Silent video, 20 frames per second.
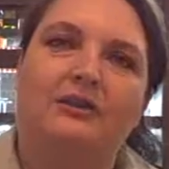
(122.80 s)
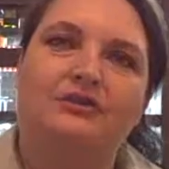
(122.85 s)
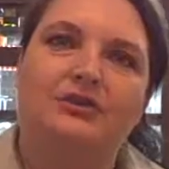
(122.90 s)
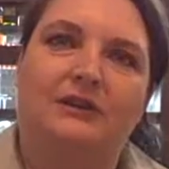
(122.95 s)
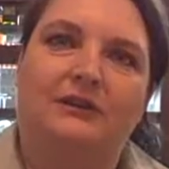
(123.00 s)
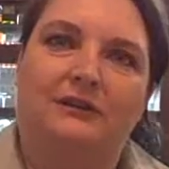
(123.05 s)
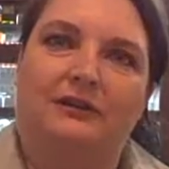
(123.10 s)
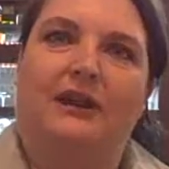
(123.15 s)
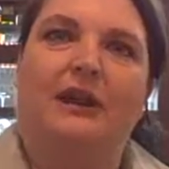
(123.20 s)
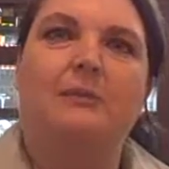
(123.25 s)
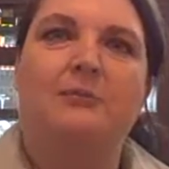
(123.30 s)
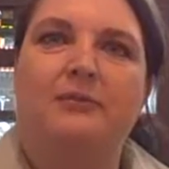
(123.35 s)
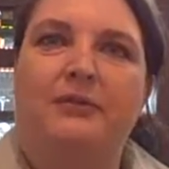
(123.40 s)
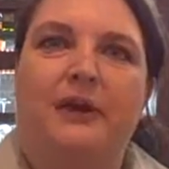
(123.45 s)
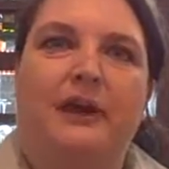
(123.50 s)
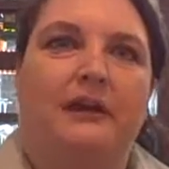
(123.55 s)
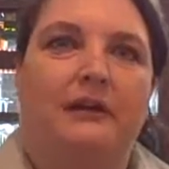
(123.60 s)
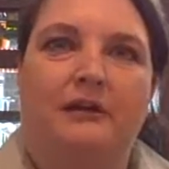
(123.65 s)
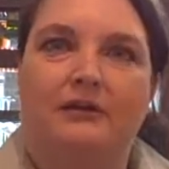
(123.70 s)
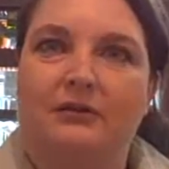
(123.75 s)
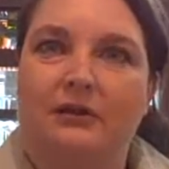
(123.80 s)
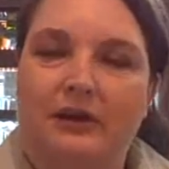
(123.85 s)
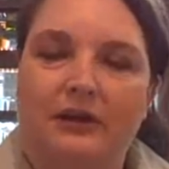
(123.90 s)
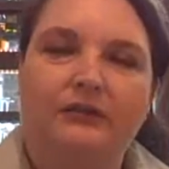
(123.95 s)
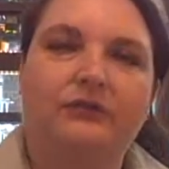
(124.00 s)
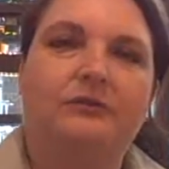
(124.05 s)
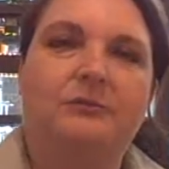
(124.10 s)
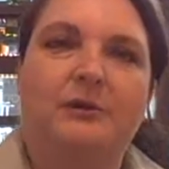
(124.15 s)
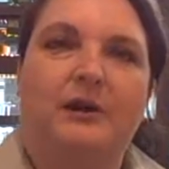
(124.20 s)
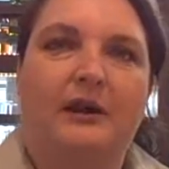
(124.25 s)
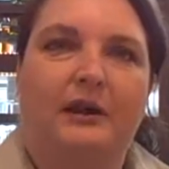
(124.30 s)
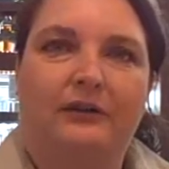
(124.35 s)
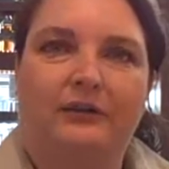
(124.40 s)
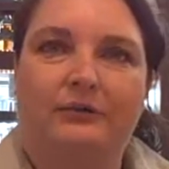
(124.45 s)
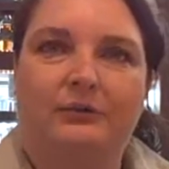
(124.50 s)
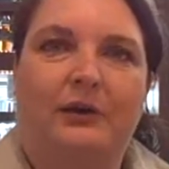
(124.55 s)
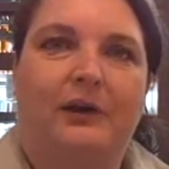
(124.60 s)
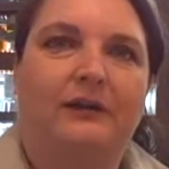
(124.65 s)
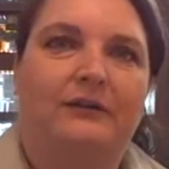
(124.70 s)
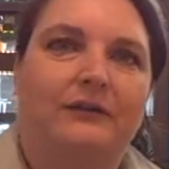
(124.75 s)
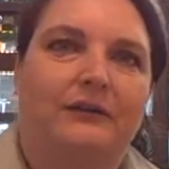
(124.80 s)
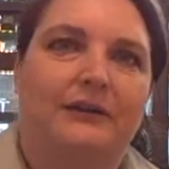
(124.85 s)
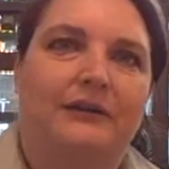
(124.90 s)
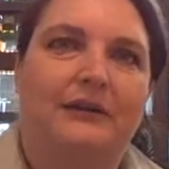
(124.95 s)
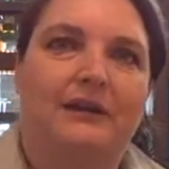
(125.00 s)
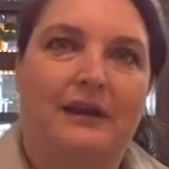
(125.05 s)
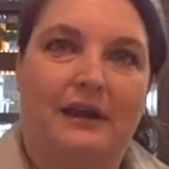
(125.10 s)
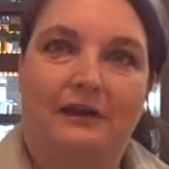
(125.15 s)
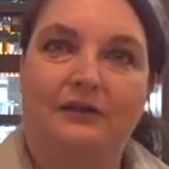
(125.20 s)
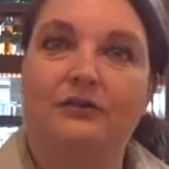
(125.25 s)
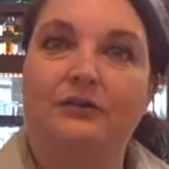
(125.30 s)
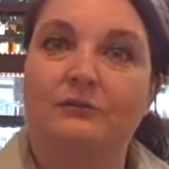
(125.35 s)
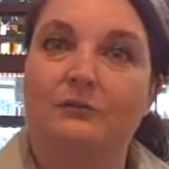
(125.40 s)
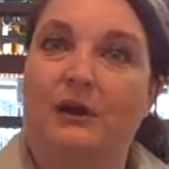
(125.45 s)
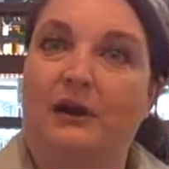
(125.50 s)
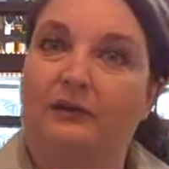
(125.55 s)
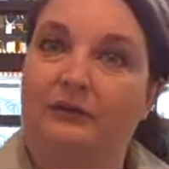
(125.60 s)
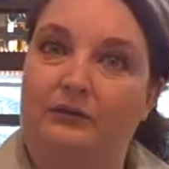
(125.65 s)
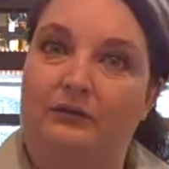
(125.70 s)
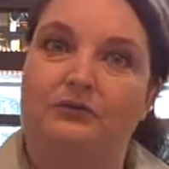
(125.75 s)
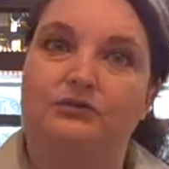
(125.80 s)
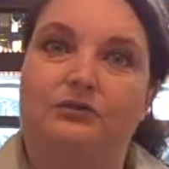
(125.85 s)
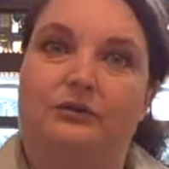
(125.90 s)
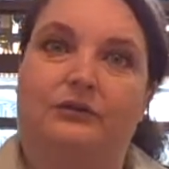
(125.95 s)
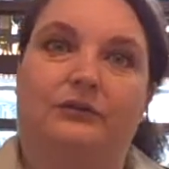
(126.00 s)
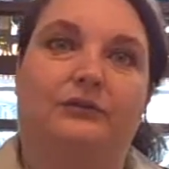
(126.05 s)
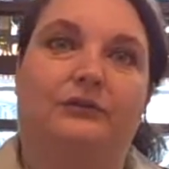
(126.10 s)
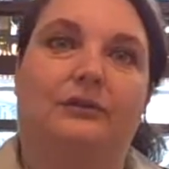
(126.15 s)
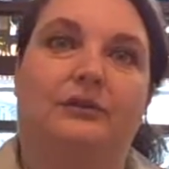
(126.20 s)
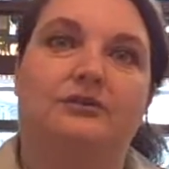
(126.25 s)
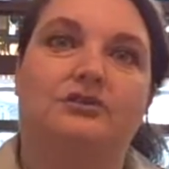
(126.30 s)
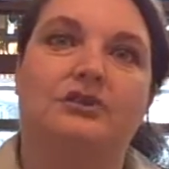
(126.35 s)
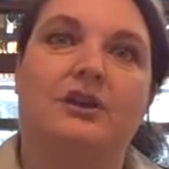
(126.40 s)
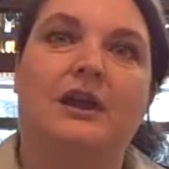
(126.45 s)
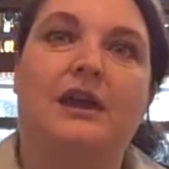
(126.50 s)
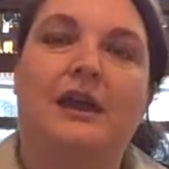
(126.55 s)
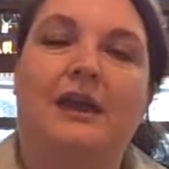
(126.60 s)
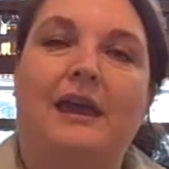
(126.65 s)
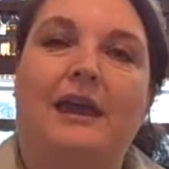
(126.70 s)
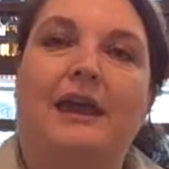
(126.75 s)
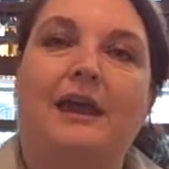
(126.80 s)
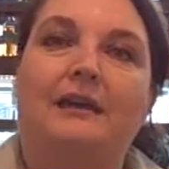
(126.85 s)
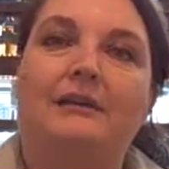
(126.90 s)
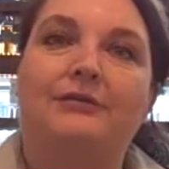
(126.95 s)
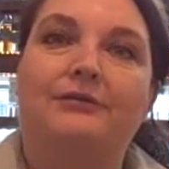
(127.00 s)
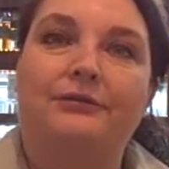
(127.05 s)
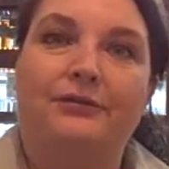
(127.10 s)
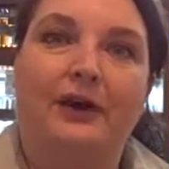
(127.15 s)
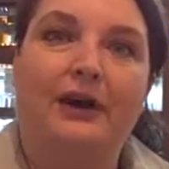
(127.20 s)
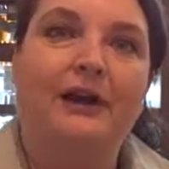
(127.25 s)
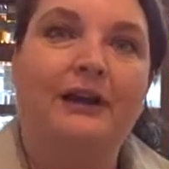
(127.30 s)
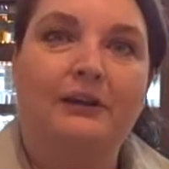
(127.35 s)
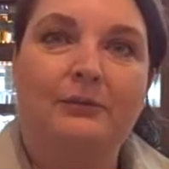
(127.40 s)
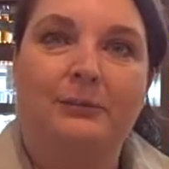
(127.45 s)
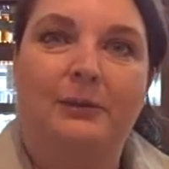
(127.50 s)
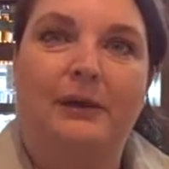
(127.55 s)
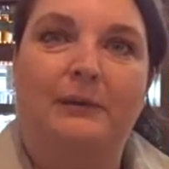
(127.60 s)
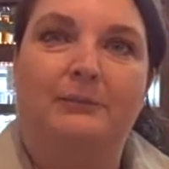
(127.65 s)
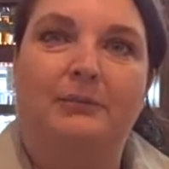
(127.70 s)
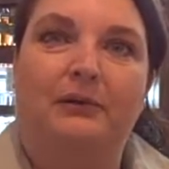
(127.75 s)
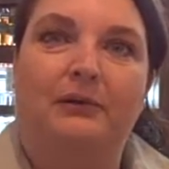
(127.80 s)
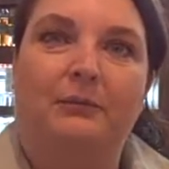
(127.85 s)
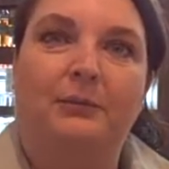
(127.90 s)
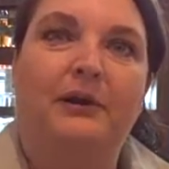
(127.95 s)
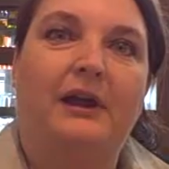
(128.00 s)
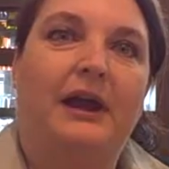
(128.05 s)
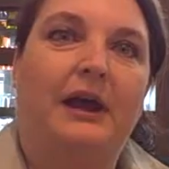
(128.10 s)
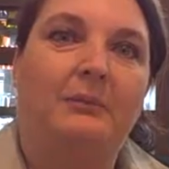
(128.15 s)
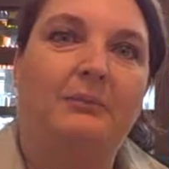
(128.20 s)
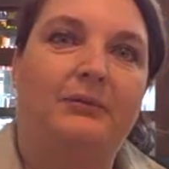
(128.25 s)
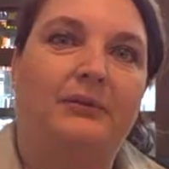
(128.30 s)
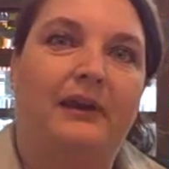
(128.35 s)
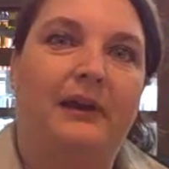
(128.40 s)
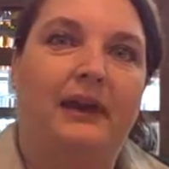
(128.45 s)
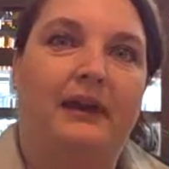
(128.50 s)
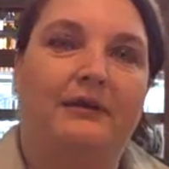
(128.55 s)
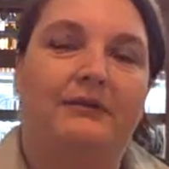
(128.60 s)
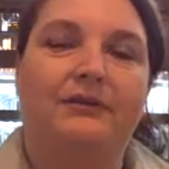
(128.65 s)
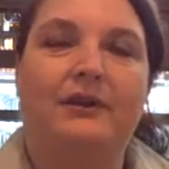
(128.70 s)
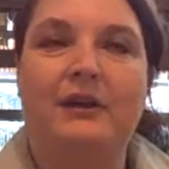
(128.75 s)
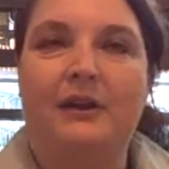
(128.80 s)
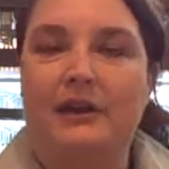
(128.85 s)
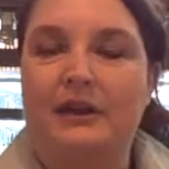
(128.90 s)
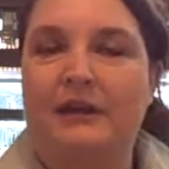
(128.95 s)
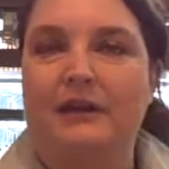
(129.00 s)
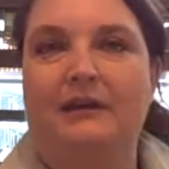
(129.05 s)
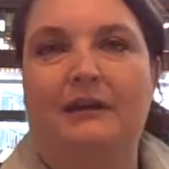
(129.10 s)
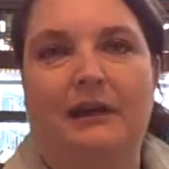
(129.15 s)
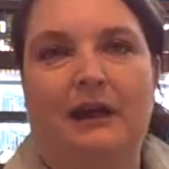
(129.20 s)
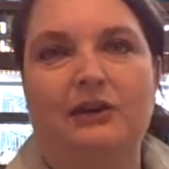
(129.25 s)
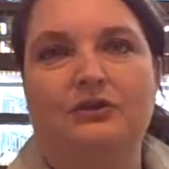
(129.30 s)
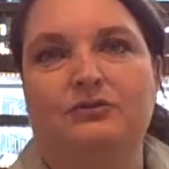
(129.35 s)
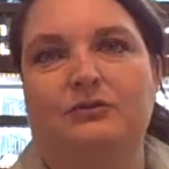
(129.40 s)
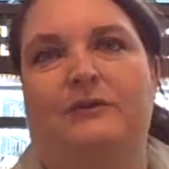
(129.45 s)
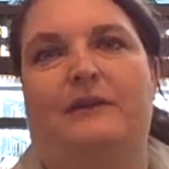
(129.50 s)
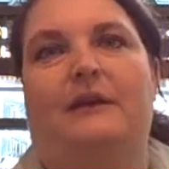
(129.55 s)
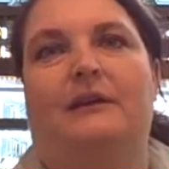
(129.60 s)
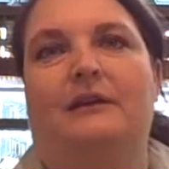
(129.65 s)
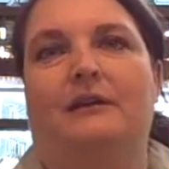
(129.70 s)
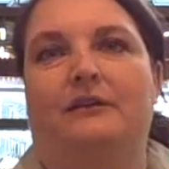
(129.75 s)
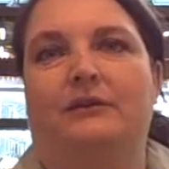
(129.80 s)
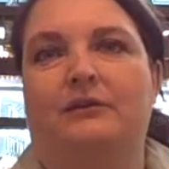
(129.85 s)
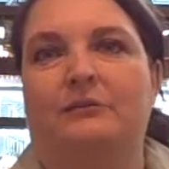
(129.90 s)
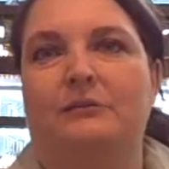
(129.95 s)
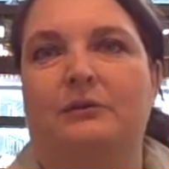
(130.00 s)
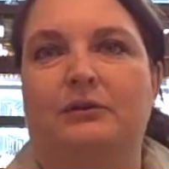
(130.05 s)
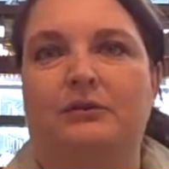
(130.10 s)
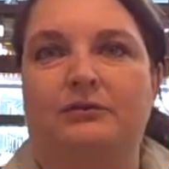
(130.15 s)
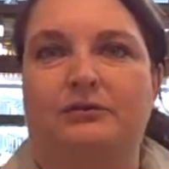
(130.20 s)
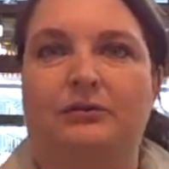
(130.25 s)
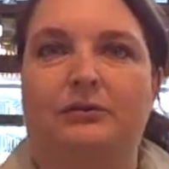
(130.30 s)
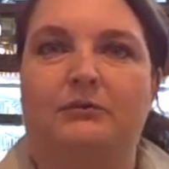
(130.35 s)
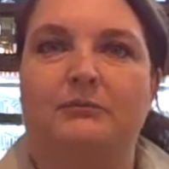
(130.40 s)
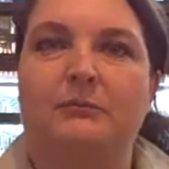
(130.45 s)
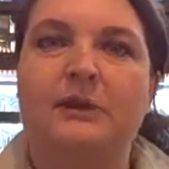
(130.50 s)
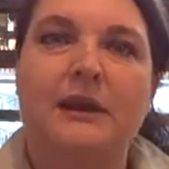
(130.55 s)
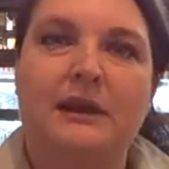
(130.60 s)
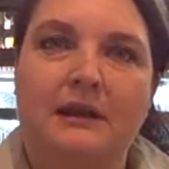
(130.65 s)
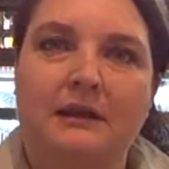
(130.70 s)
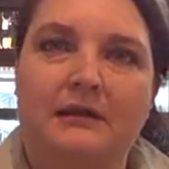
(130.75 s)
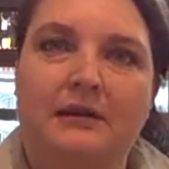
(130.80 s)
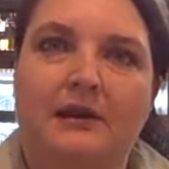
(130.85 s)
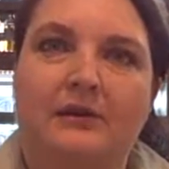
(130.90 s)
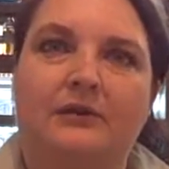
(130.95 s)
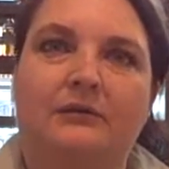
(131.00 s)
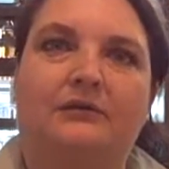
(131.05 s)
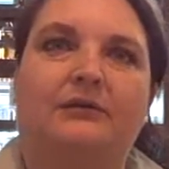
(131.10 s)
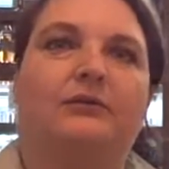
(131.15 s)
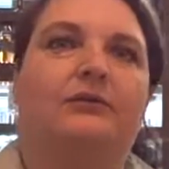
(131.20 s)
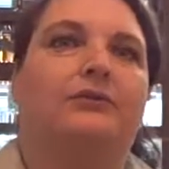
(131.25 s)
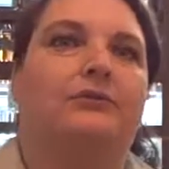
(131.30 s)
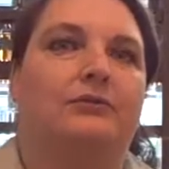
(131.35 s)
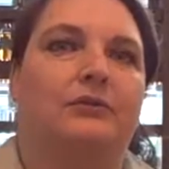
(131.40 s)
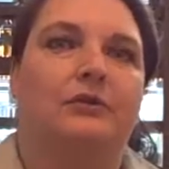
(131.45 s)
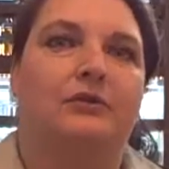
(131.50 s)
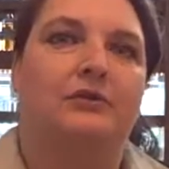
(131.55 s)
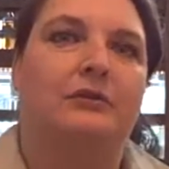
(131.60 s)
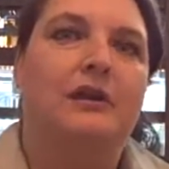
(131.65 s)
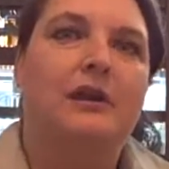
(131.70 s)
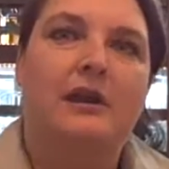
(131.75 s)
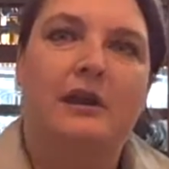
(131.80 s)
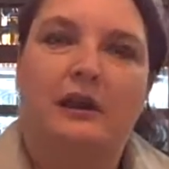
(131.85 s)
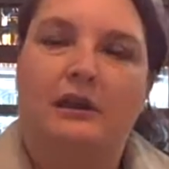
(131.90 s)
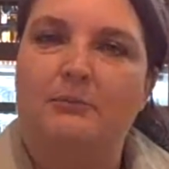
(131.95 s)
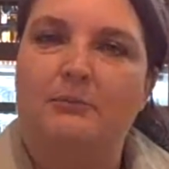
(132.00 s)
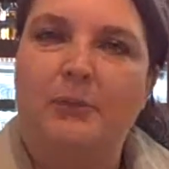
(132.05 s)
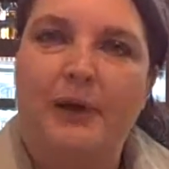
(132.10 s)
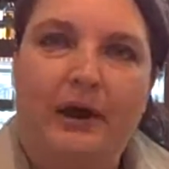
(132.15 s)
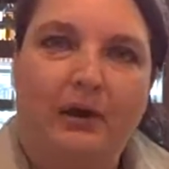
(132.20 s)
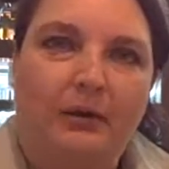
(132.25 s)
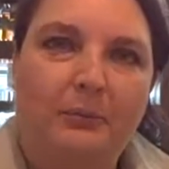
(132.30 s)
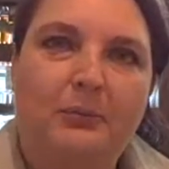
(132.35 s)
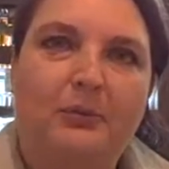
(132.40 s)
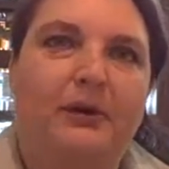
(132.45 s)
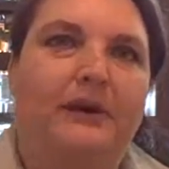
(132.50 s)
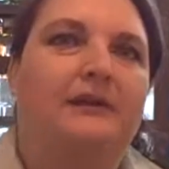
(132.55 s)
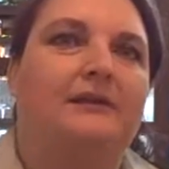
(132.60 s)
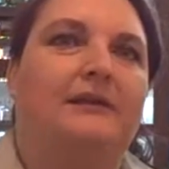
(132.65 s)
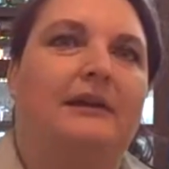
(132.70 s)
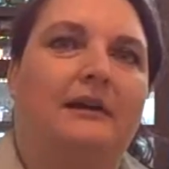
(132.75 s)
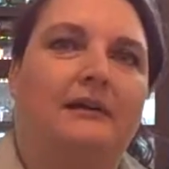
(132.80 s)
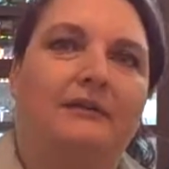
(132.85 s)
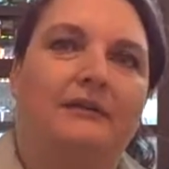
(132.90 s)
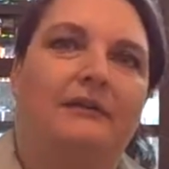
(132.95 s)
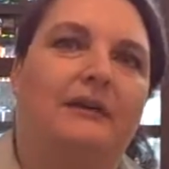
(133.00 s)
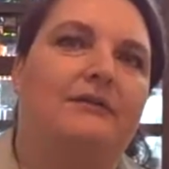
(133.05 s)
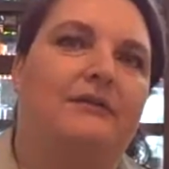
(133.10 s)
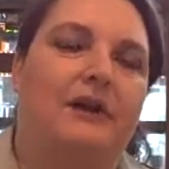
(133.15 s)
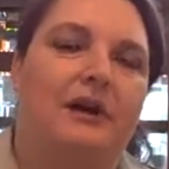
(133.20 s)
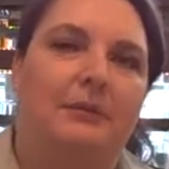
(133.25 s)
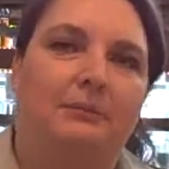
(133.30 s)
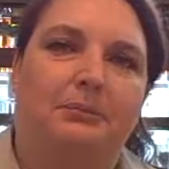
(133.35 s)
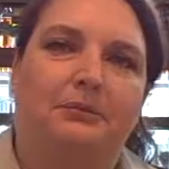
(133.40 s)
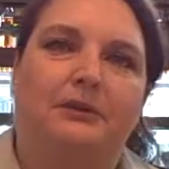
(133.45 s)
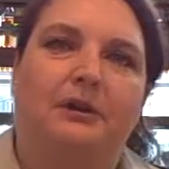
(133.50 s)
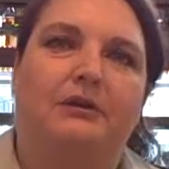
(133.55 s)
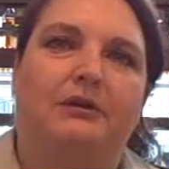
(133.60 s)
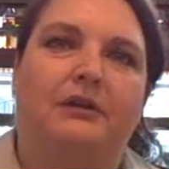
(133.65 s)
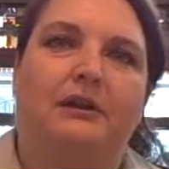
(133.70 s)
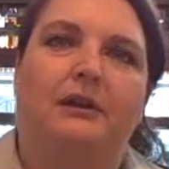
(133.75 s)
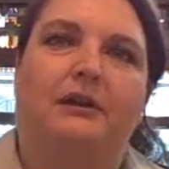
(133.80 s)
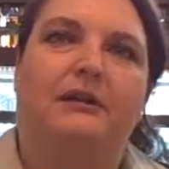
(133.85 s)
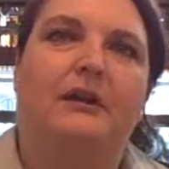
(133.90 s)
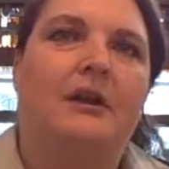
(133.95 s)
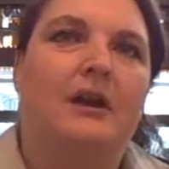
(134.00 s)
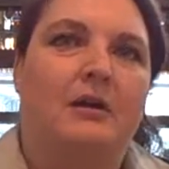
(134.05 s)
actually type that, customer XYZ into my social search and find people perhaps that have engaged with that customer through meeting notes, through PowerPoint decks they've uploaded.